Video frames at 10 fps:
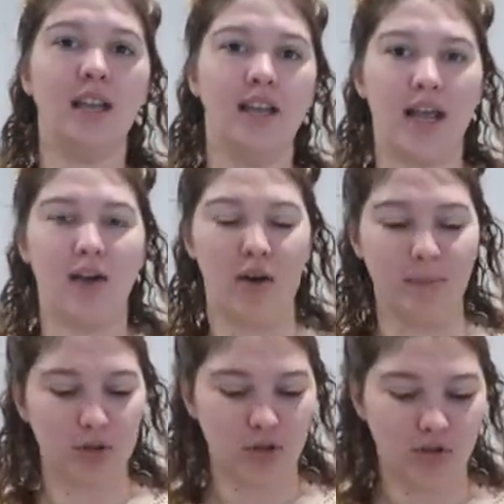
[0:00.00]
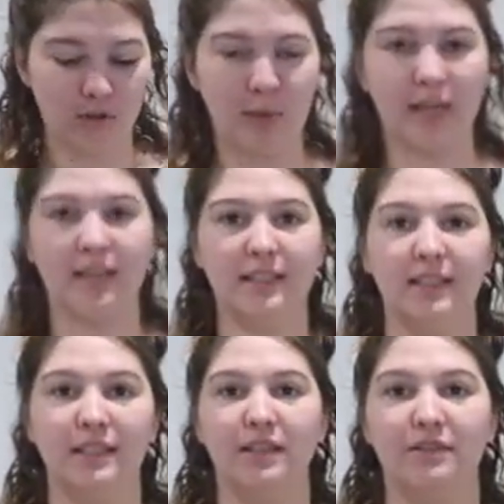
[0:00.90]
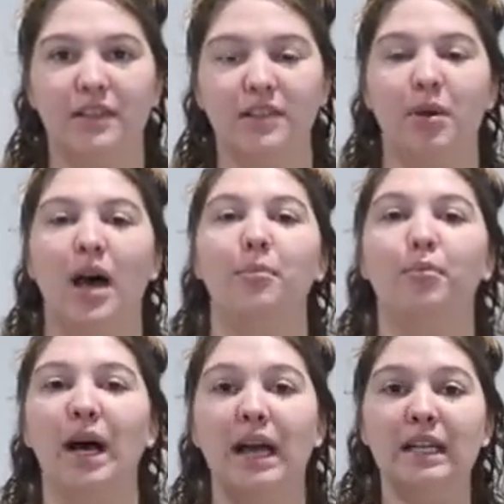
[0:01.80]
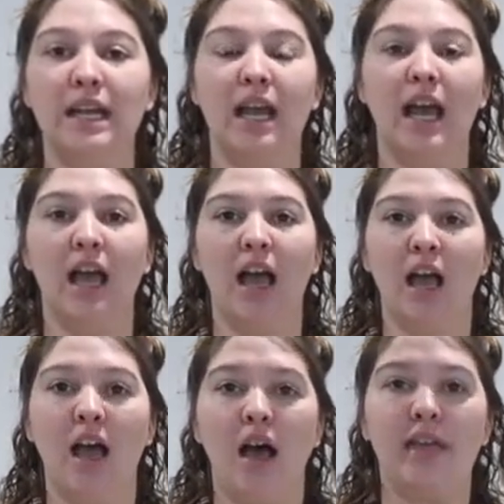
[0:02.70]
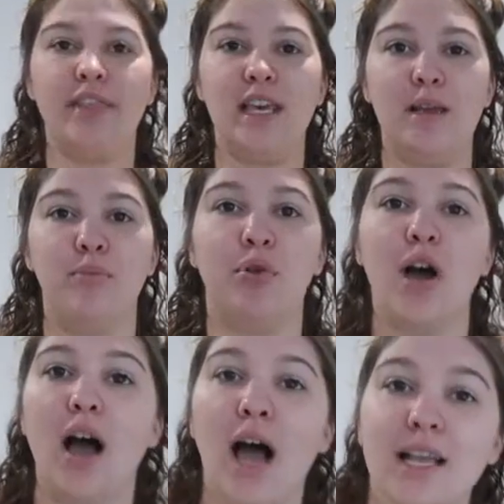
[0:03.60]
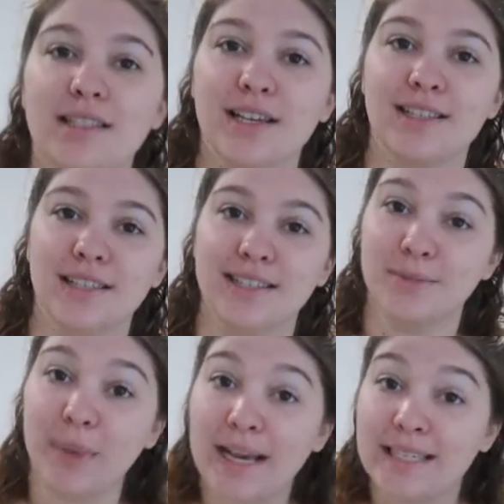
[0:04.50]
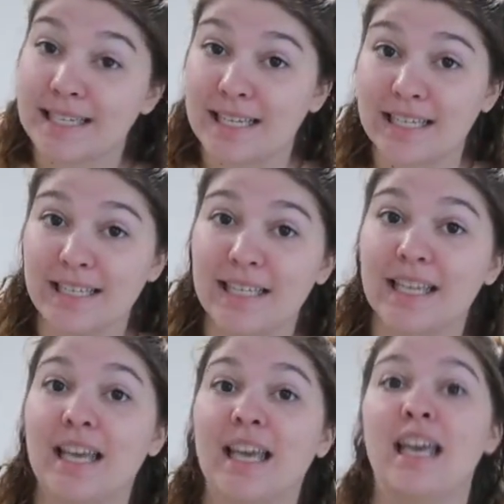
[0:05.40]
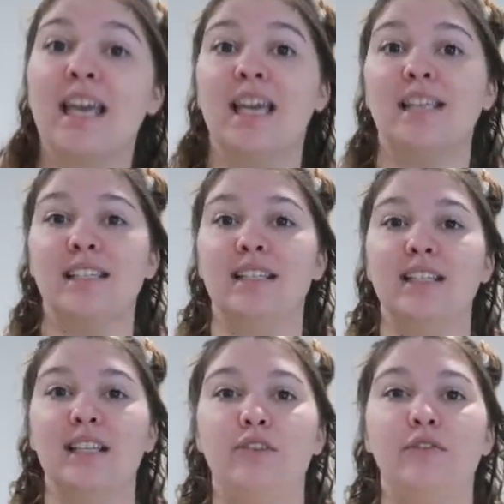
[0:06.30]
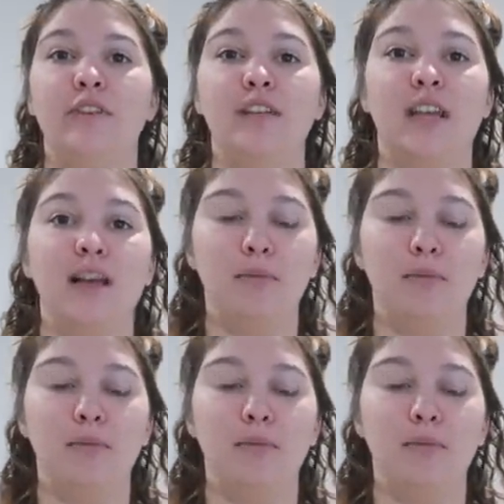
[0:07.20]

Now, I'm not sure if I'm gonna get censored for this part, but the bra, as I suspected, is a little ill-fitting.